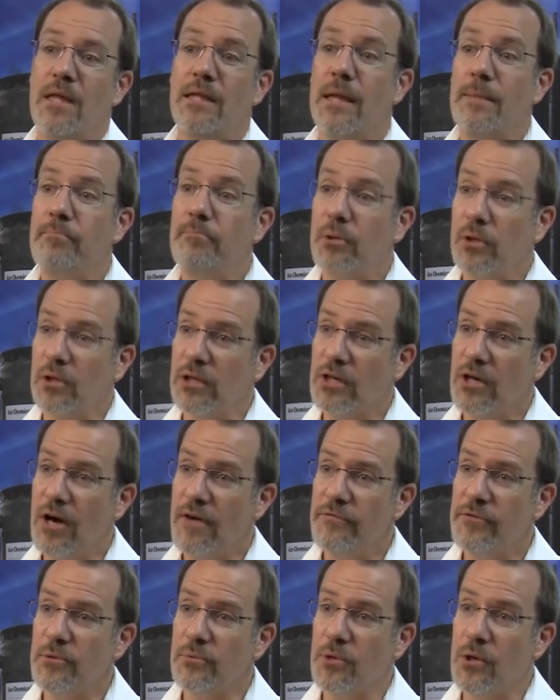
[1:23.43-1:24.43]
They pull it
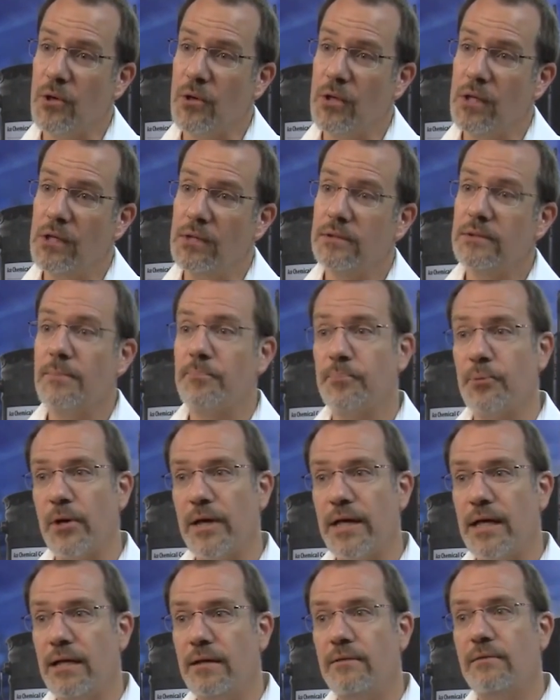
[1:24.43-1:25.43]
off the roll,
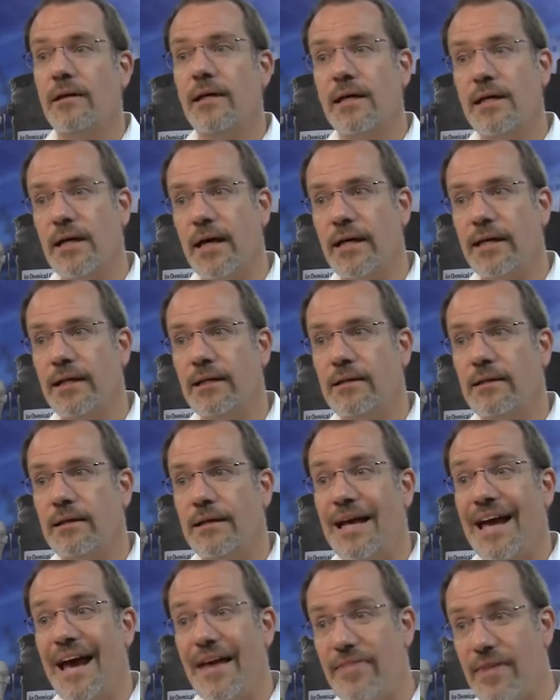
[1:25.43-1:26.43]
print it, cut it,
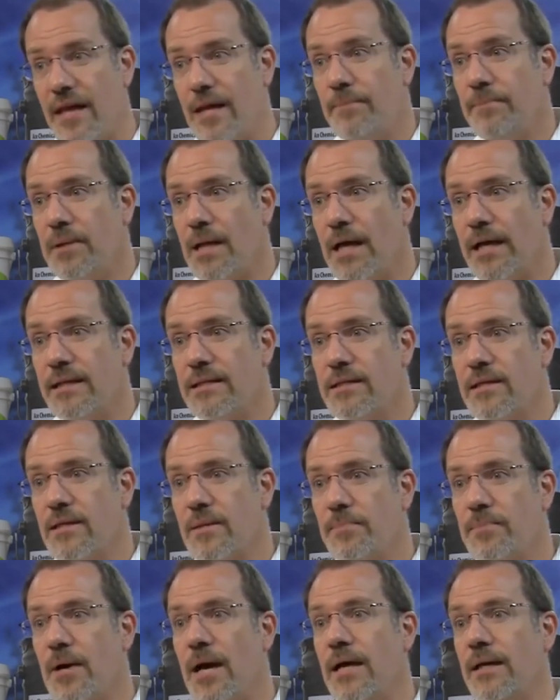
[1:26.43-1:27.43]
and then apply it to
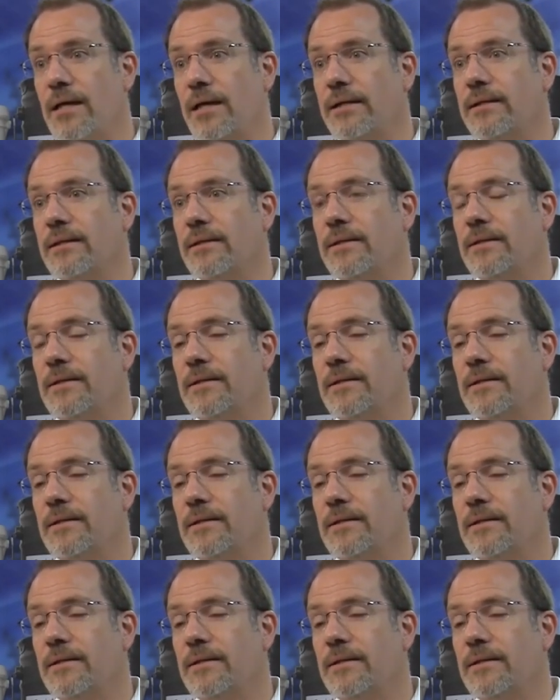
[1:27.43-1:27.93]
the product.